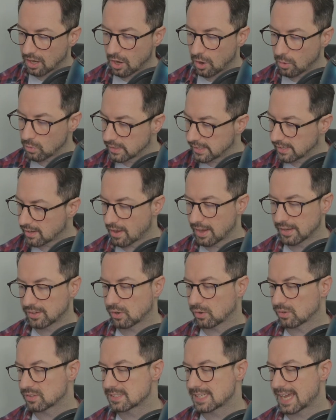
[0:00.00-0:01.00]
holding eye
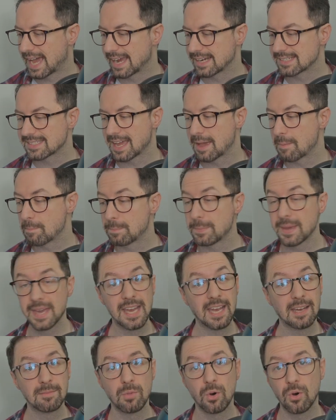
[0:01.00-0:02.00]
contact, and
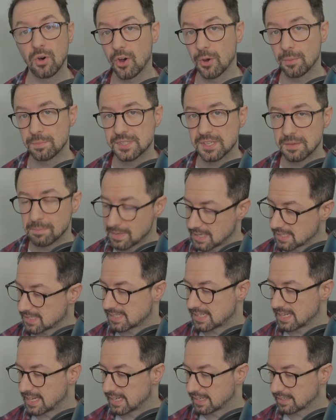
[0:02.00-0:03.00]
being more
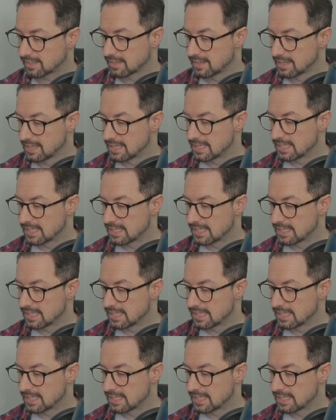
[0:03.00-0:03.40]
optimistic.